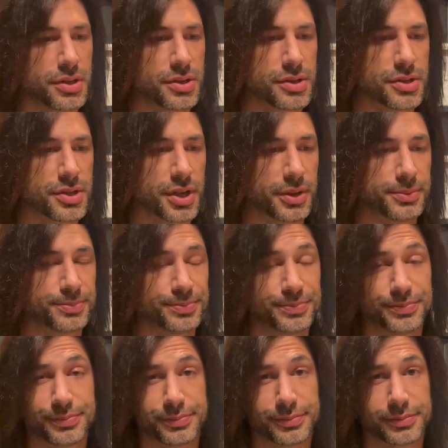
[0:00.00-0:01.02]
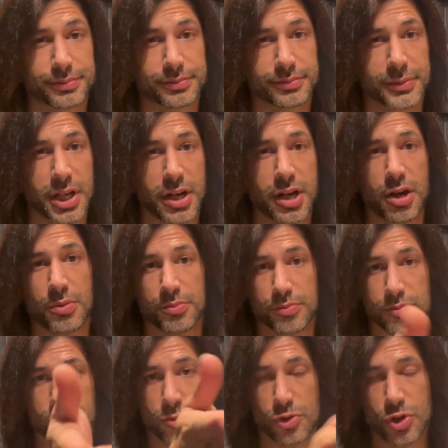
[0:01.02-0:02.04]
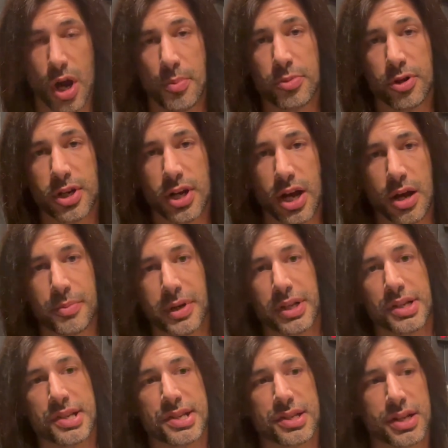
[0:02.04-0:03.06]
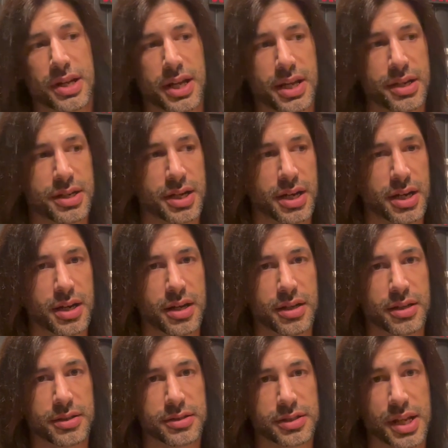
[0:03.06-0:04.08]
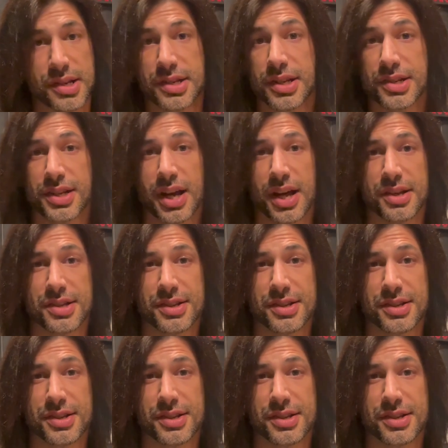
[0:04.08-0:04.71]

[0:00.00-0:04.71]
So, there you go. Drop your comments and let's discuss.